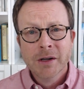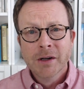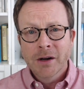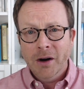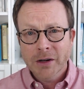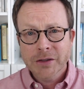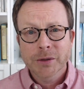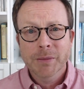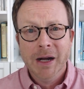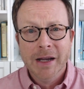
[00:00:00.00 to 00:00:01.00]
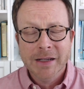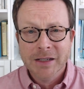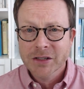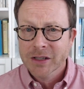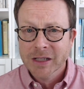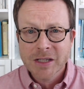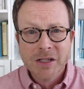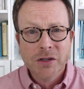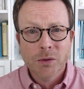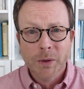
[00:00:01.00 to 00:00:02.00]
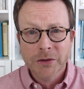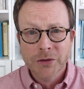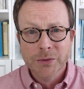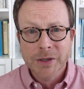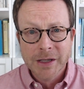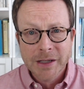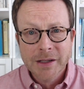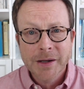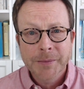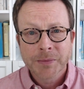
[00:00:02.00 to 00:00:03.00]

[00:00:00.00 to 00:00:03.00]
heart and your mind and just listen to what you need